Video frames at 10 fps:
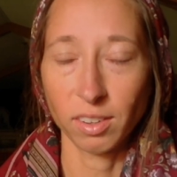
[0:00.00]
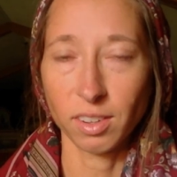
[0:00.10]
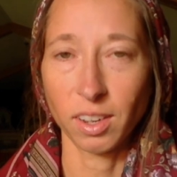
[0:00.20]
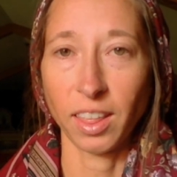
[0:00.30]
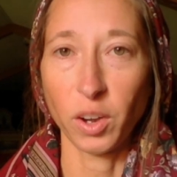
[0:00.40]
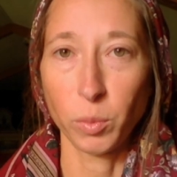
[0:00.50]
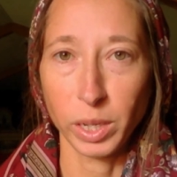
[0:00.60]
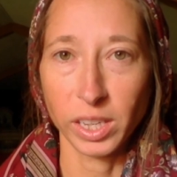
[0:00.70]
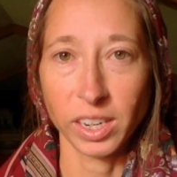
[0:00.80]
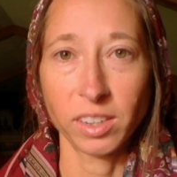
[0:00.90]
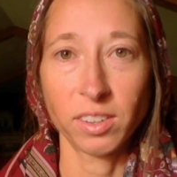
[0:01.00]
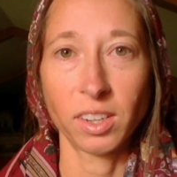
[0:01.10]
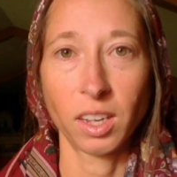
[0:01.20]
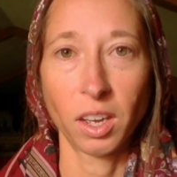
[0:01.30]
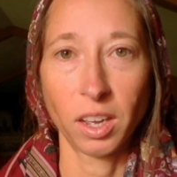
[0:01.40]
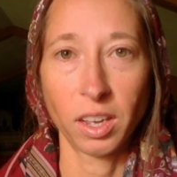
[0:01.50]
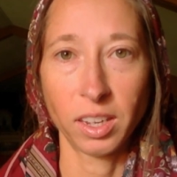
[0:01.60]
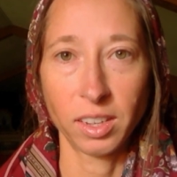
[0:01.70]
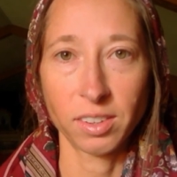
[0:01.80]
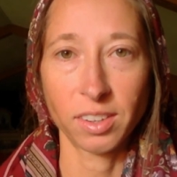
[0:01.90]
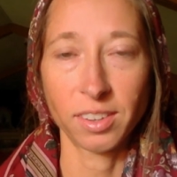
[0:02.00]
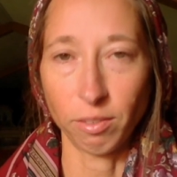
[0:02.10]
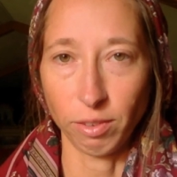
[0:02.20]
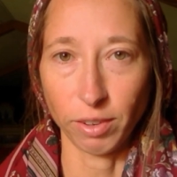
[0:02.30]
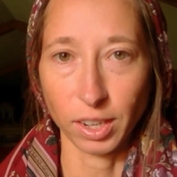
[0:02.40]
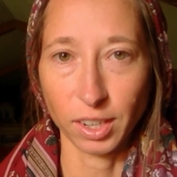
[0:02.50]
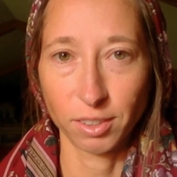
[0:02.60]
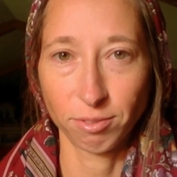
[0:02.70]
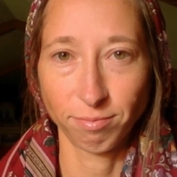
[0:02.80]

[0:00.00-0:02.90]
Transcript: convinced that obedience is salvific.